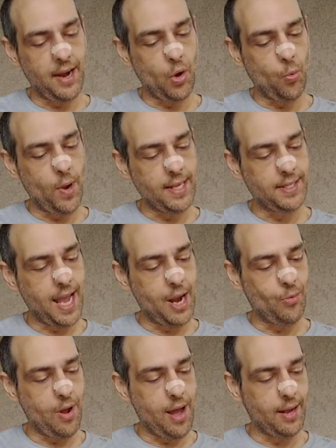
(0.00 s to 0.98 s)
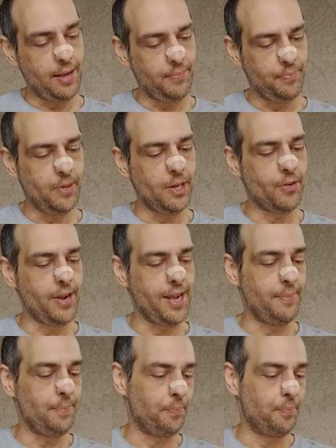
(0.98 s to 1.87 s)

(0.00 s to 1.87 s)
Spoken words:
on a waist-high rock. Agreed.